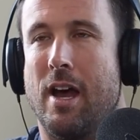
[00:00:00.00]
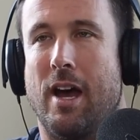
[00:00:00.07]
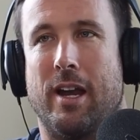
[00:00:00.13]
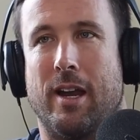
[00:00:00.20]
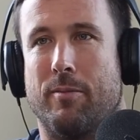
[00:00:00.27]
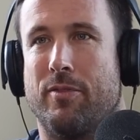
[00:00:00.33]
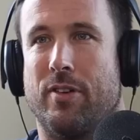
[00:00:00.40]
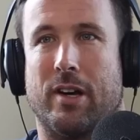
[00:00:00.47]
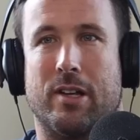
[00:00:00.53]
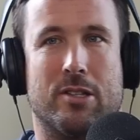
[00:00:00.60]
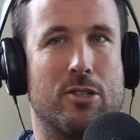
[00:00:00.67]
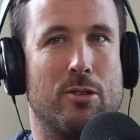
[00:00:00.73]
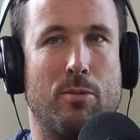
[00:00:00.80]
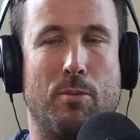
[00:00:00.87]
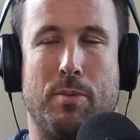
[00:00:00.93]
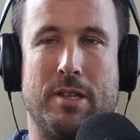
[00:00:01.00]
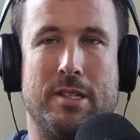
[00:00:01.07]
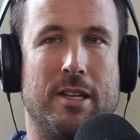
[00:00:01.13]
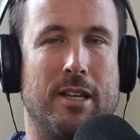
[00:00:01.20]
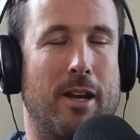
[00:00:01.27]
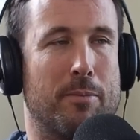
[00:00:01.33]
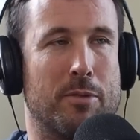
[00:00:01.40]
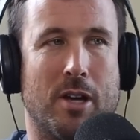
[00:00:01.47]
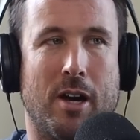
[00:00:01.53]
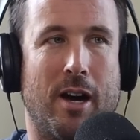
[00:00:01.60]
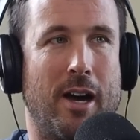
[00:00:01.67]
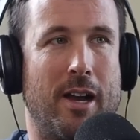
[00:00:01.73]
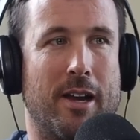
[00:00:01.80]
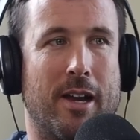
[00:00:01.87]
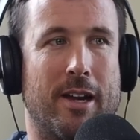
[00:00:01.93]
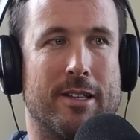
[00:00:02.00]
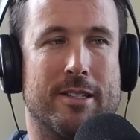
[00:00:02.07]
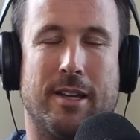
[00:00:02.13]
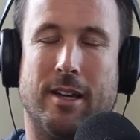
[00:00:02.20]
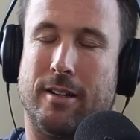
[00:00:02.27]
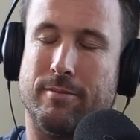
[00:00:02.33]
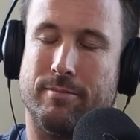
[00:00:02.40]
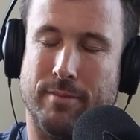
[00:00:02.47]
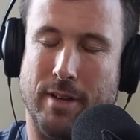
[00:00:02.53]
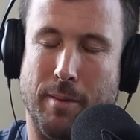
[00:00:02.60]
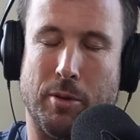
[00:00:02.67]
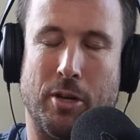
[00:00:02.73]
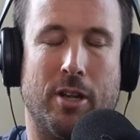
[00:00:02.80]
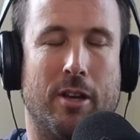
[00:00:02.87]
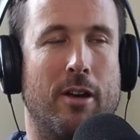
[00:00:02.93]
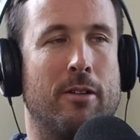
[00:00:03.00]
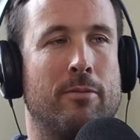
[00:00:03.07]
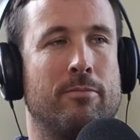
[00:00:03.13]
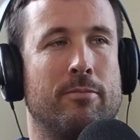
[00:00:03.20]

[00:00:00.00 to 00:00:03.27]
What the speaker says: and I'm fucking super busy and I'm tired. And it's like, I'm going to go.